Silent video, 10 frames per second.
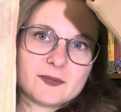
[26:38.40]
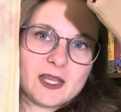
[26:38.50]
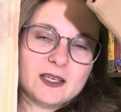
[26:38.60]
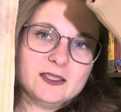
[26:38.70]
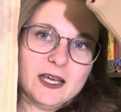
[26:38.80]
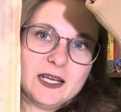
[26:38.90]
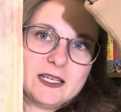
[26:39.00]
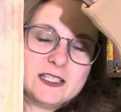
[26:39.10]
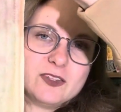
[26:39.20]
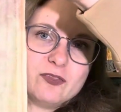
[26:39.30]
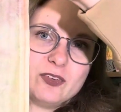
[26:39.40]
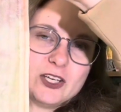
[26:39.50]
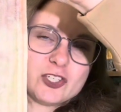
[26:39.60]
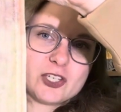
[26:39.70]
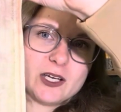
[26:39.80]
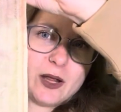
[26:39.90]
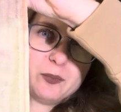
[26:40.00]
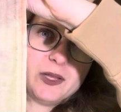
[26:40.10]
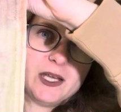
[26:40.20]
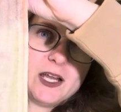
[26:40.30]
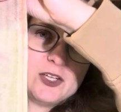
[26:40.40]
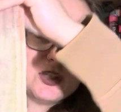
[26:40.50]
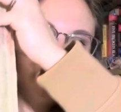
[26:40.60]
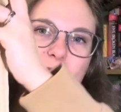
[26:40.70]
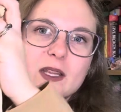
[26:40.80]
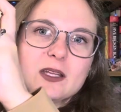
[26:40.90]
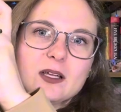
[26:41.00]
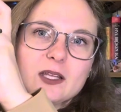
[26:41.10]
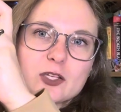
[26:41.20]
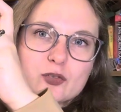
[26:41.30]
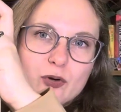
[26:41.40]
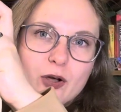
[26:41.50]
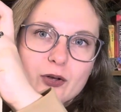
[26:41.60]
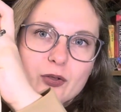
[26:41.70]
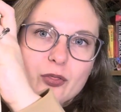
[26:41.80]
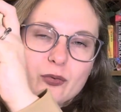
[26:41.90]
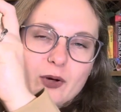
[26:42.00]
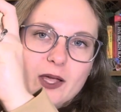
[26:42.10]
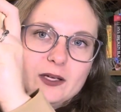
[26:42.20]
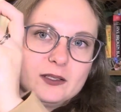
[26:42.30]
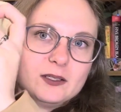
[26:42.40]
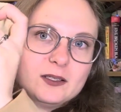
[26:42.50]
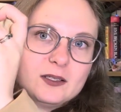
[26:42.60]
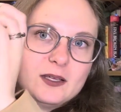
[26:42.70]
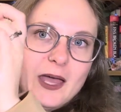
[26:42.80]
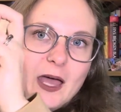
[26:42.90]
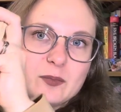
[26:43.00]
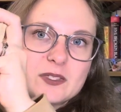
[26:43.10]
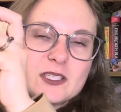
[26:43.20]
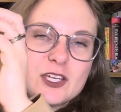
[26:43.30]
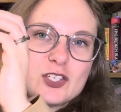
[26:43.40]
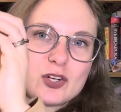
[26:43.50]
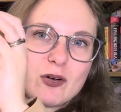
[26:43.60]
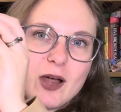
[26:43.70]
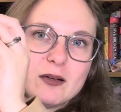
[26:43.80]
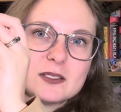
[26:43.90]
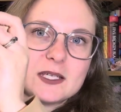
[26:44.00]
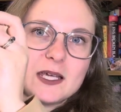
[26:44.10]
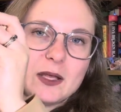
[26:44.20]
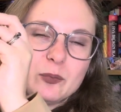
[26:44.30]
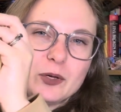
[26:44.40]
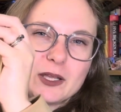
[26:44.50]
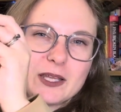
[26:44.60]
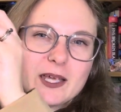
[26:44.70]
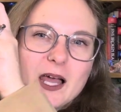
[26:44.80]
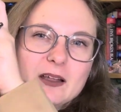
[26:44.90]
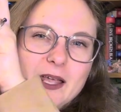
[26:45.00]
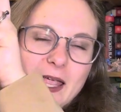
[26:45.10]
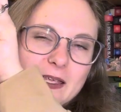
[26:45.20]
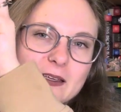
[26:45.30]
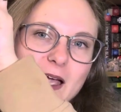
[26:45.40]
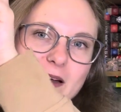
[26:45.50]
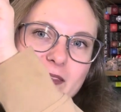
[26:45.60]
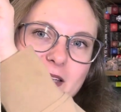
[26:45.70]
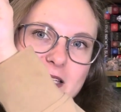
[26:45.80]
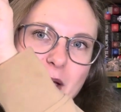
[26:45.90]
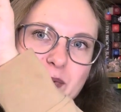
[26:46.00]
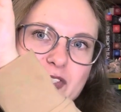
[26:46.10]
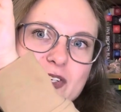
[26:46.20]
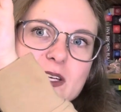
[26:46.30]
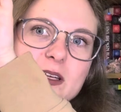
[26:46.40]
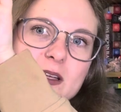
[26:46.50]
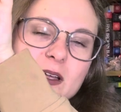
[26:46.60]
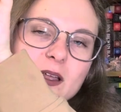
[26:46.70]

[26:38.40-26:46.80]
Again, I need to finish it. I plan on doing the like drawn thread hem stitch around it and putting like kind of hanging it kind of like a tapestry.